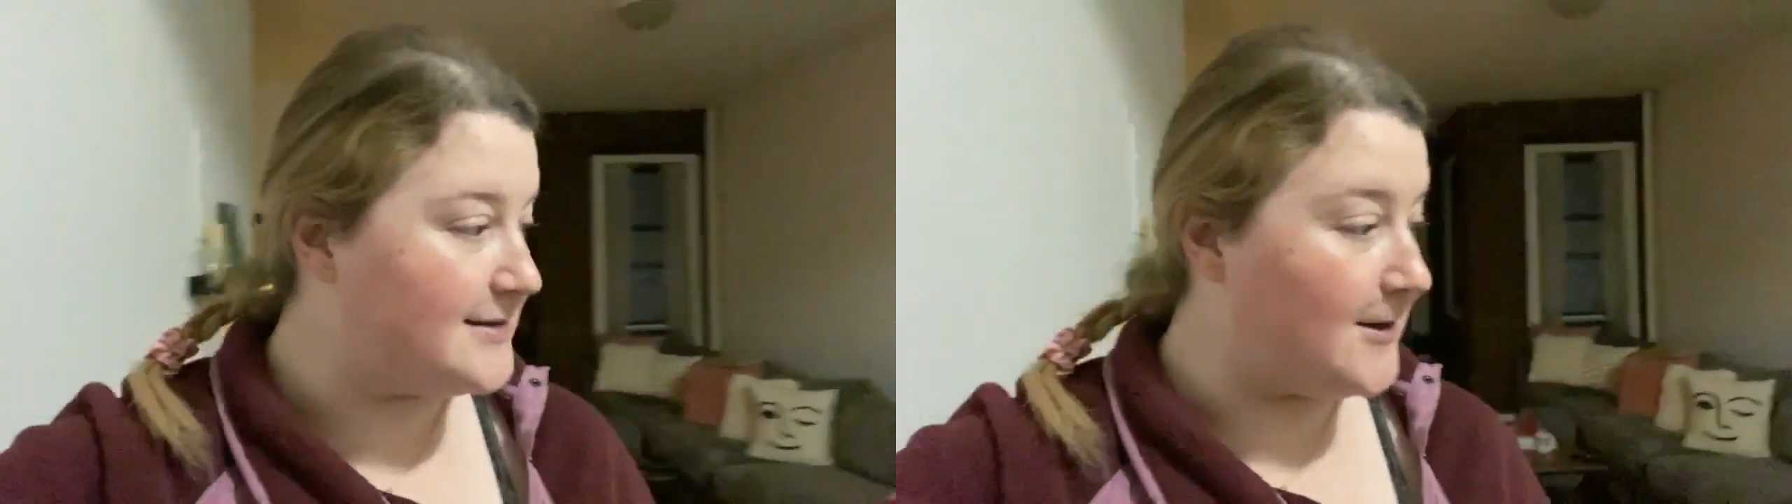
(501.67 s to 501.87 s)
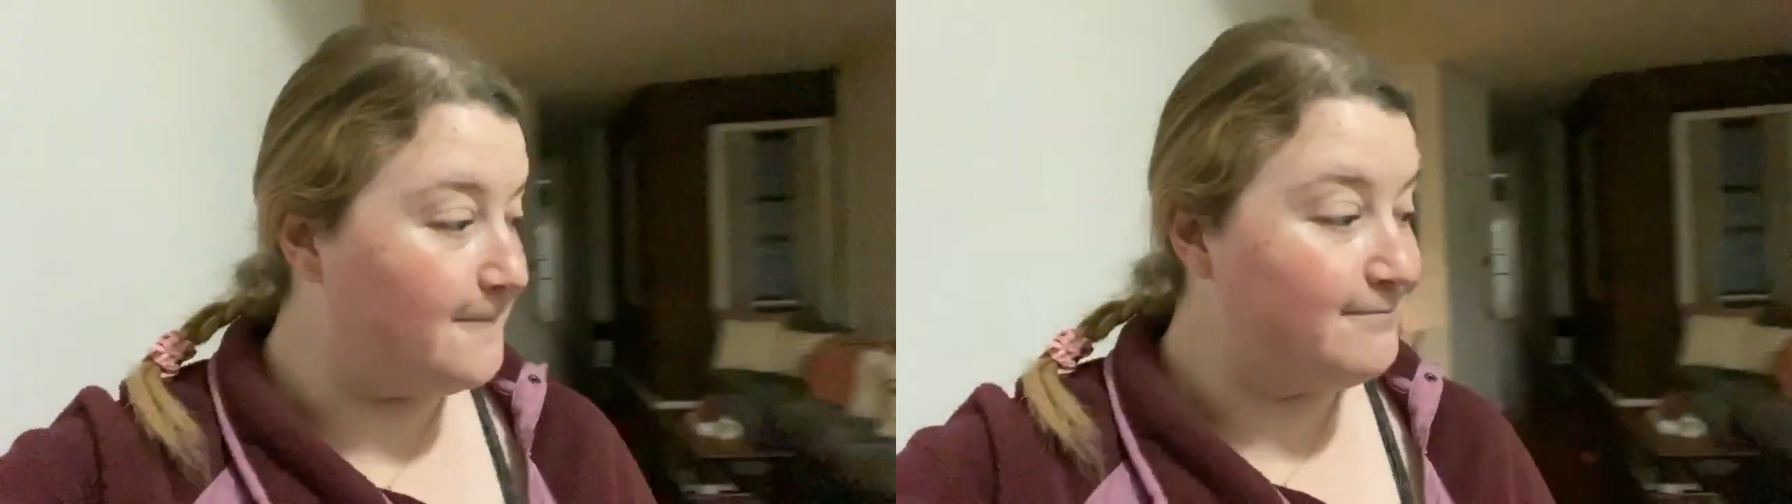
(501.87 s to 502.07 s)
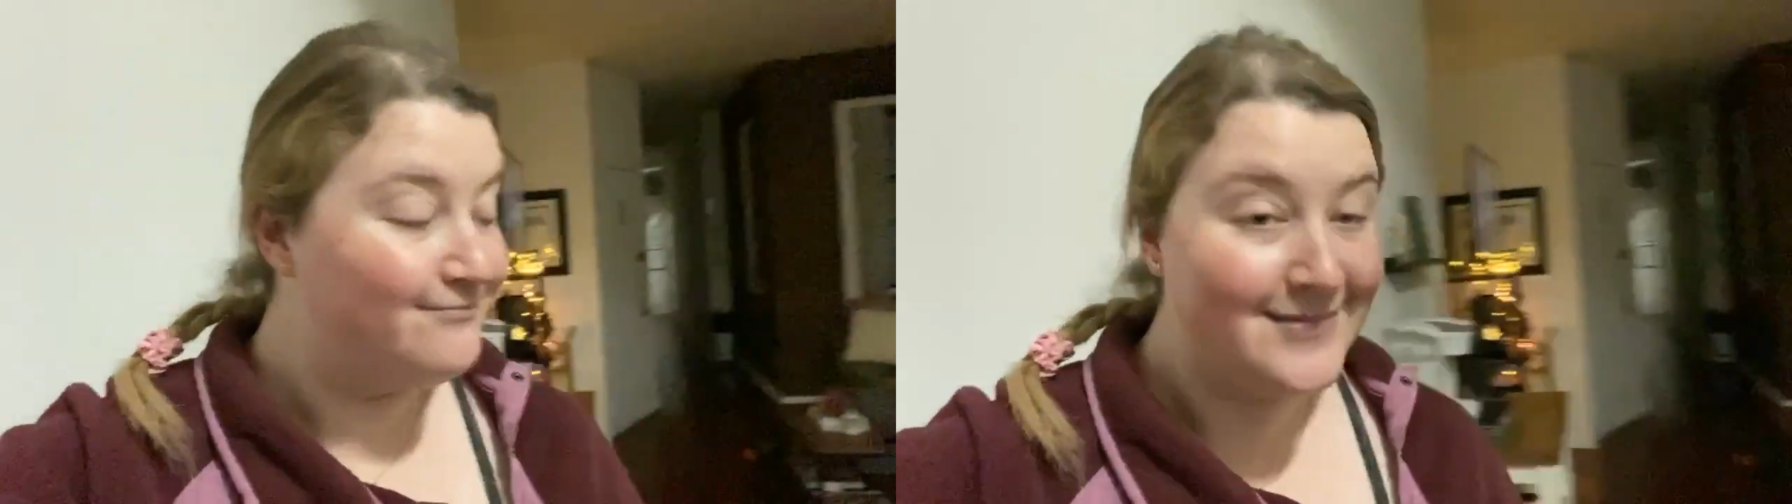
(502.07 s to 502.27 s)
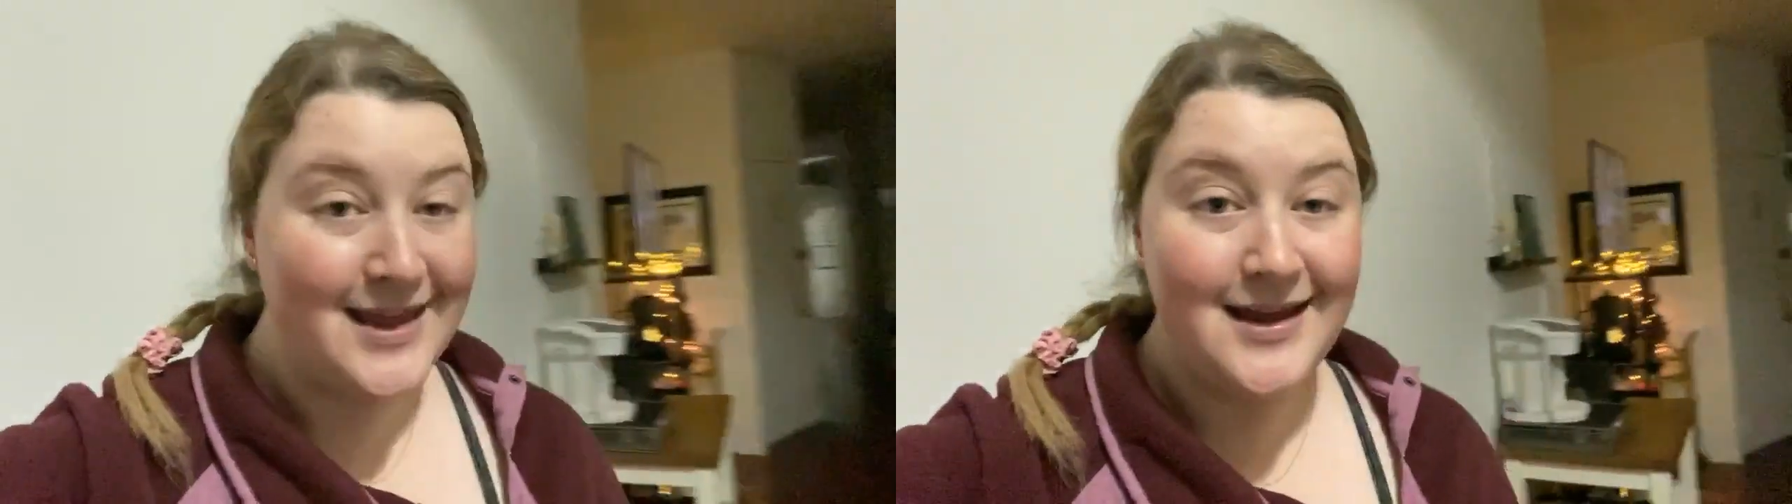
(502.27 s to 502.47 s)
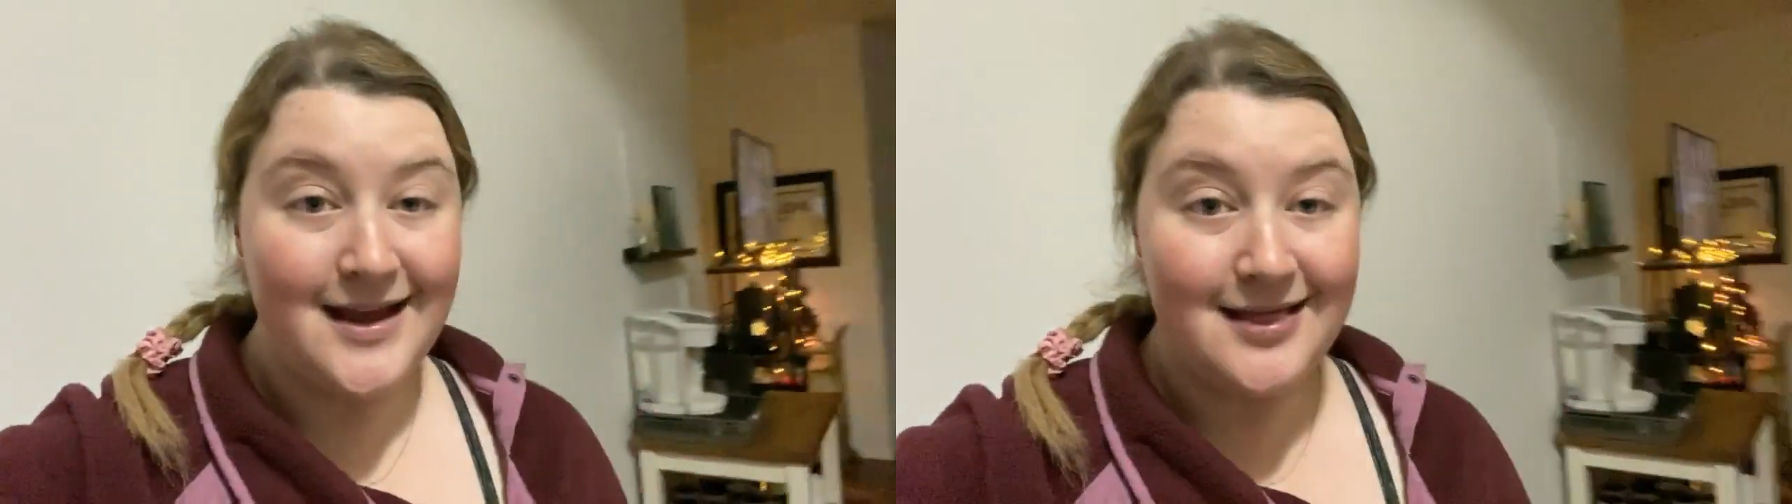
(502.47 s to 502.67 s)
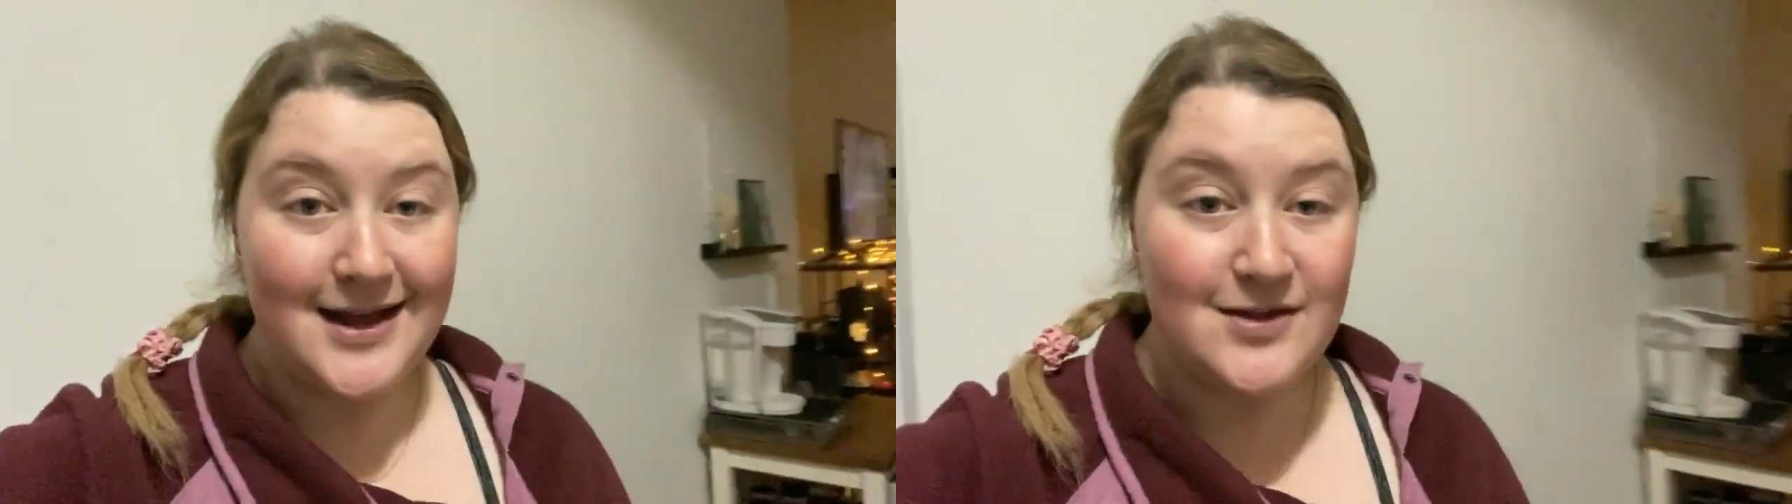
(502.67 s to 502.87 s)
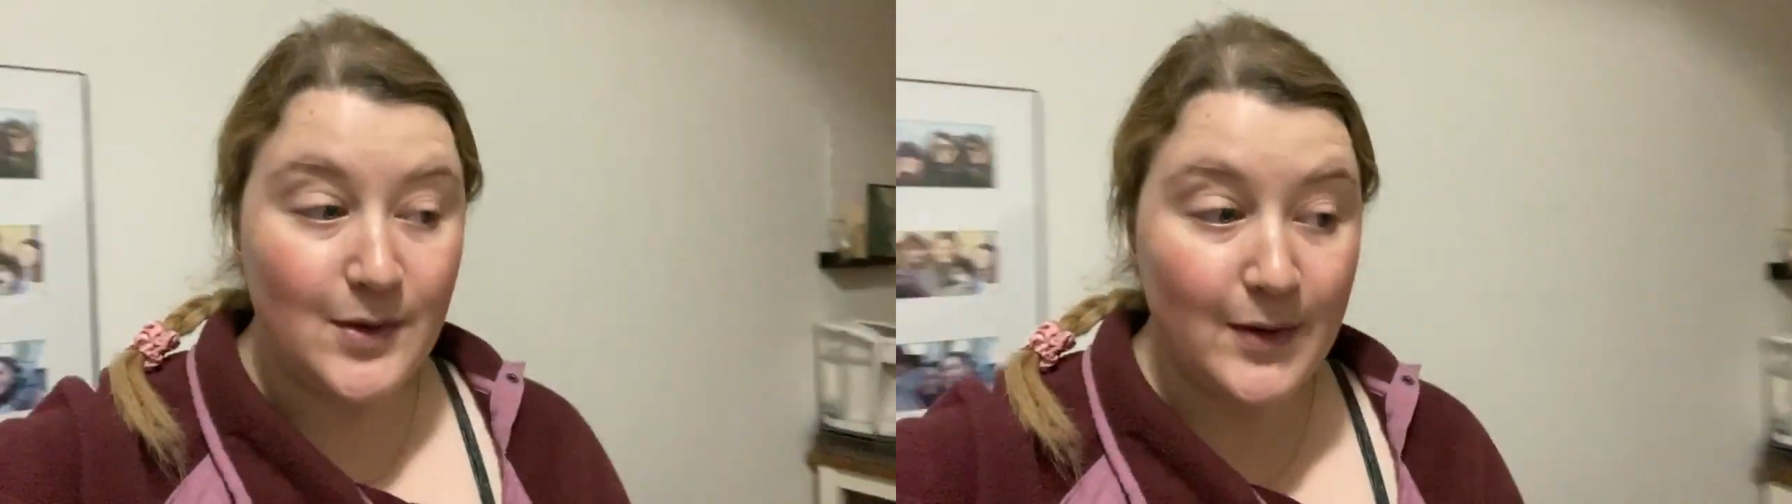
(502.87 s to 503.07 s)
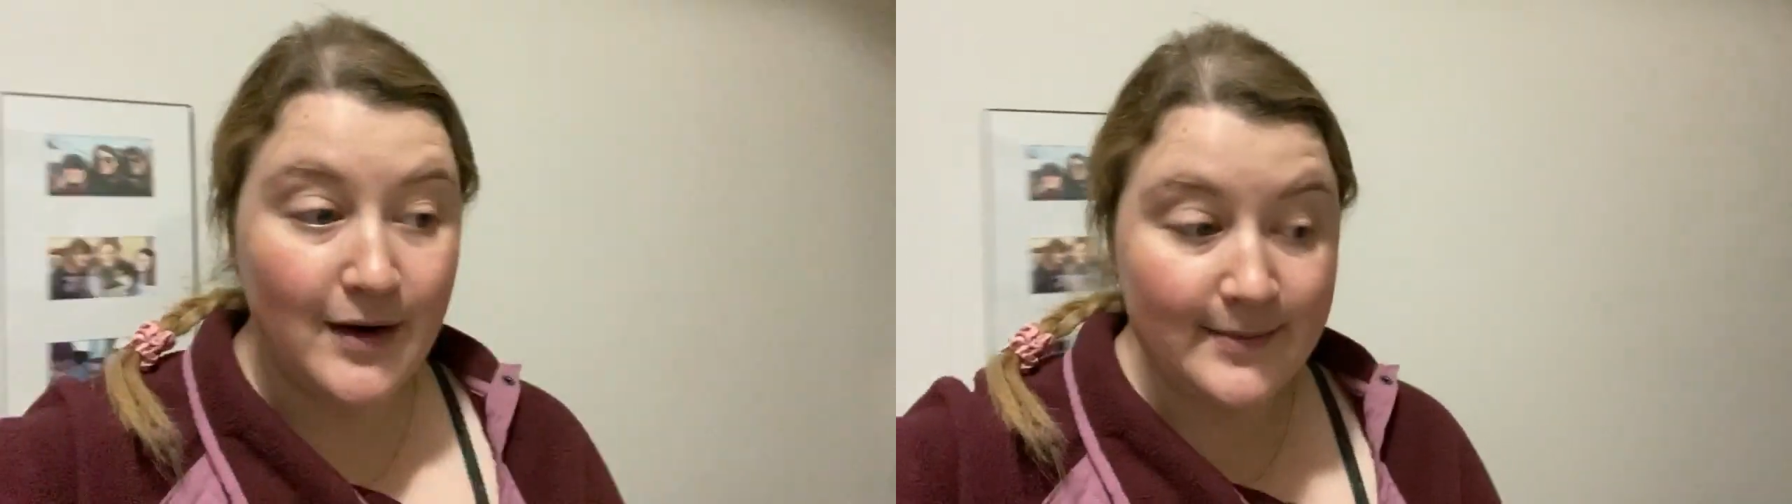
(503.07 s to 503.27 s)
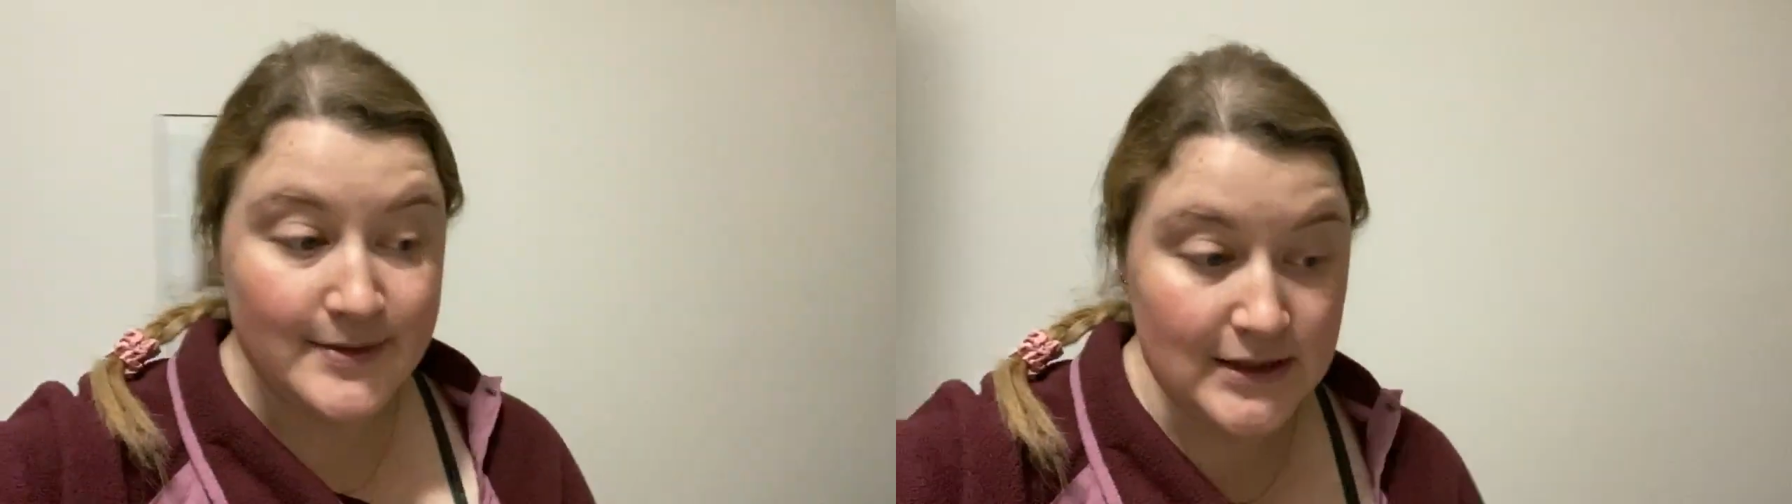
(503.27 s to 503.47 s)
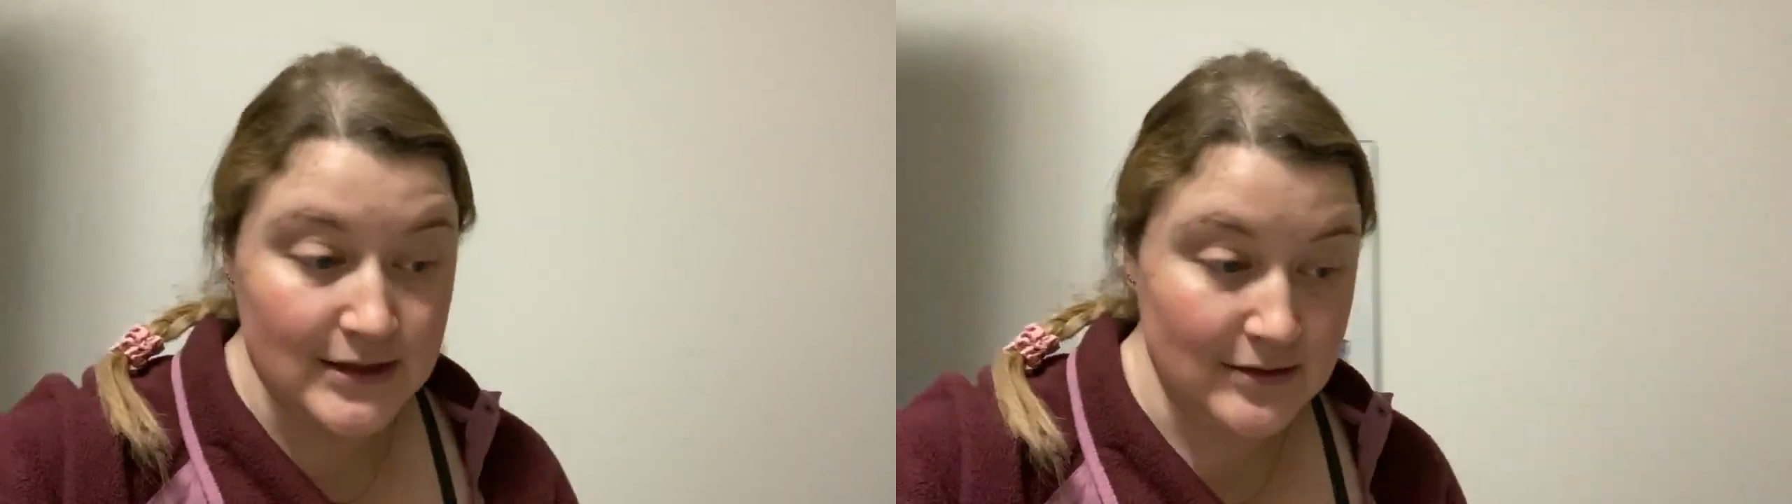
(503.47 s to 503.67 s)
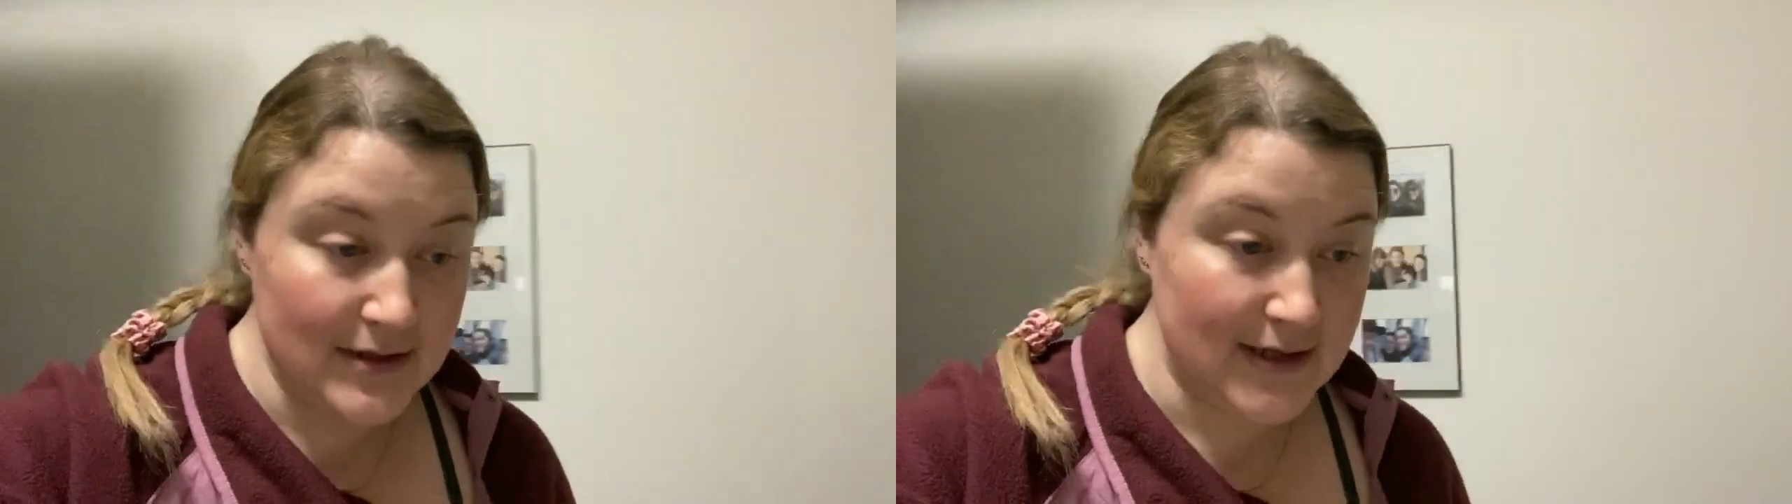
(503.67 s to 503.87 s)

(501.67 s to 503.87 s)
So that's what we're up to.